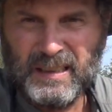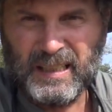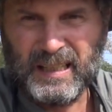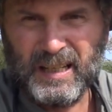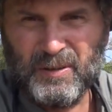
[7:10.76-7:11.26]

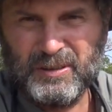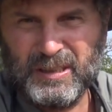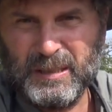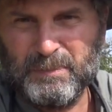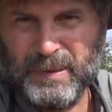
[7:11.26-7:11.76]
like I always
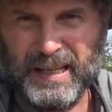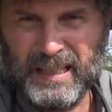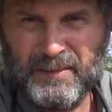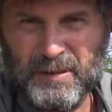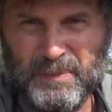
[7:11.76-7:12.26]
keep
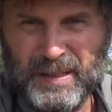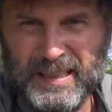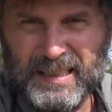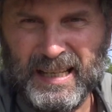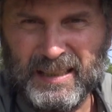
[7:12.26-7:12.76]
begging
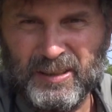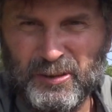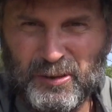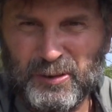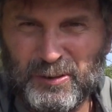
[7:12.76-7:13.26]
everybody, that little
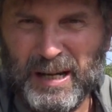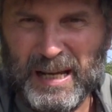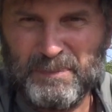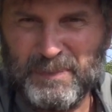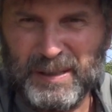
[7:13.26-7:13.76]

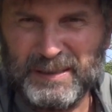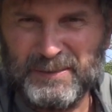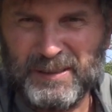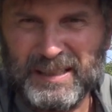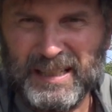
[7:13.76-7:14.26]
subscribe
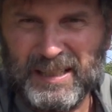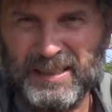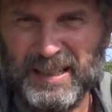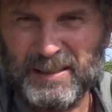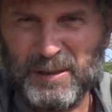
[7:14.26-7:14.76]
button right down
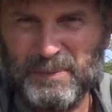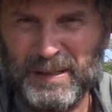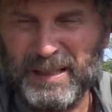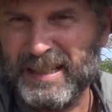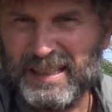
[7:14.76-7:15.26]
there, that little
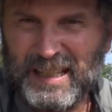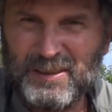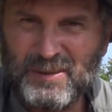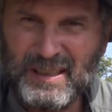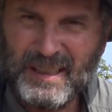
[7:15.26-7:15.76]
bell
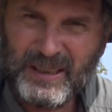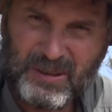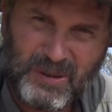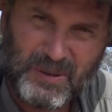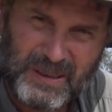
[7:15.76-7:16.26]
icon's right
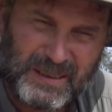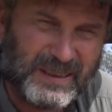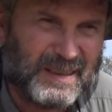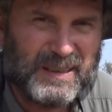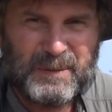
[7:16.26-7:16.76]
next to it.